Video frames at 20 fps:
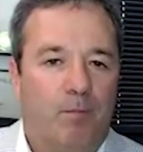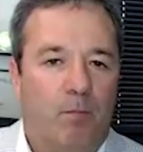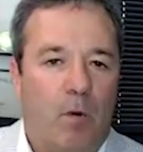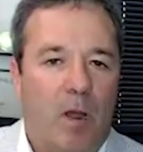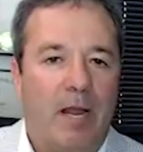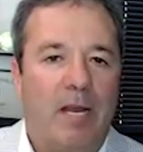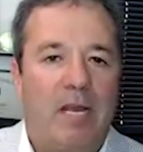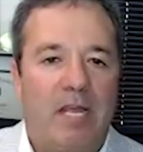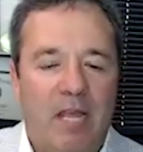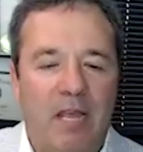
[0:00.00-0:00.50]

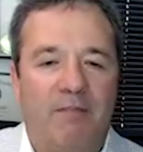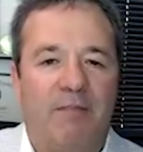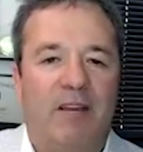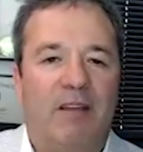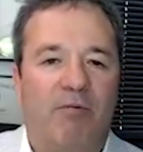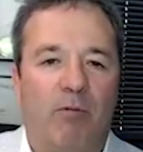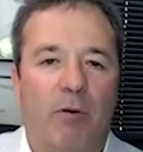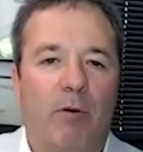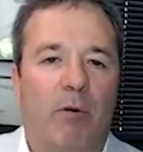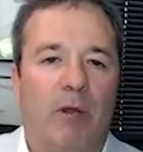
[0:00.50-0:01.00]
Right? Even
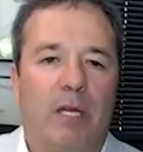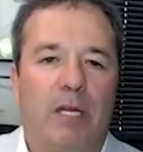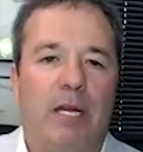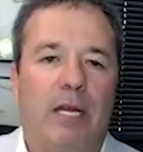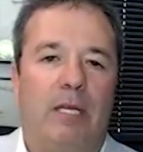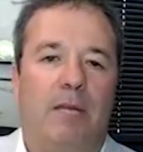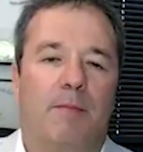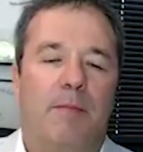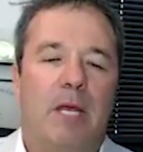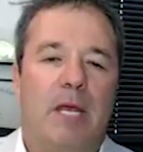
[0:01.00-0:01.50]
if we really
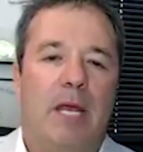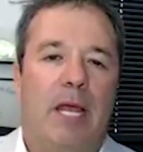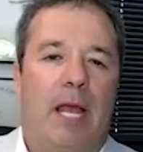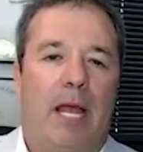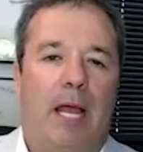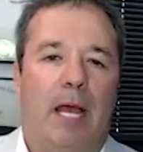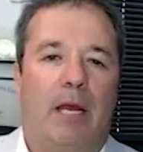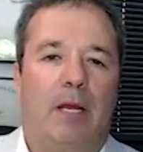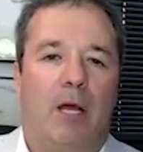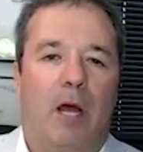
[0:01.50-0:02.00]
need them.
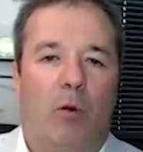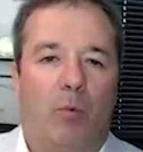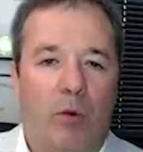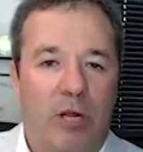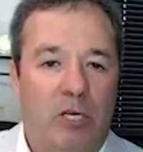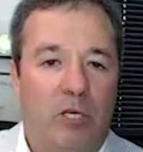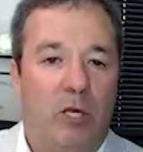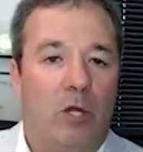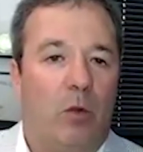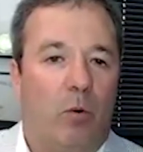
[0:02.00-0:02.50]
And
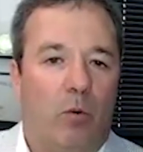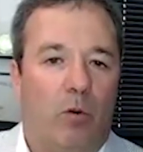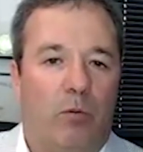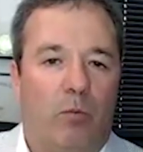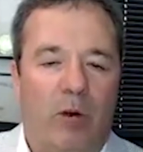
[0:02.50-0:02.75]
we do.